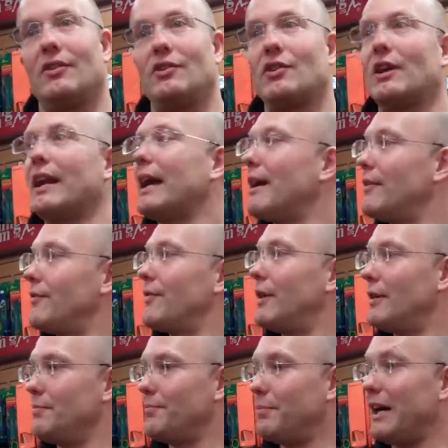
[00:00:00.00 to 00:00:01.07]
you're going to have,
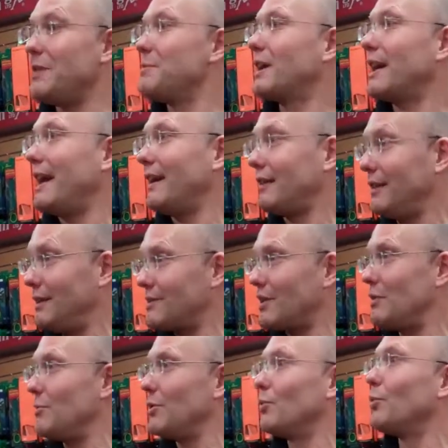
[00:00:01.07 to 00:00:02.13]
biomechanically, it's
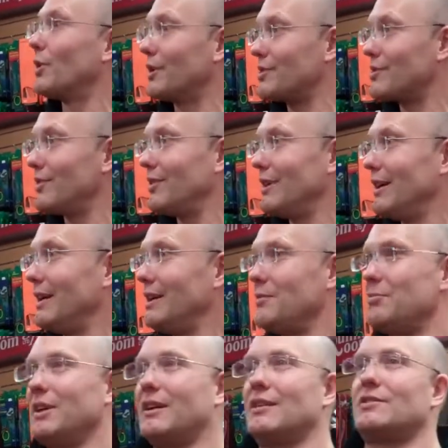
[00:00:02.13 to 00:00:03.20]
going to be the worst
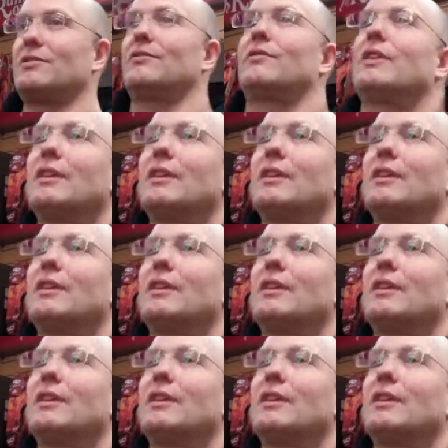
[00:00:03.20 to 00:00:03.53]
because you've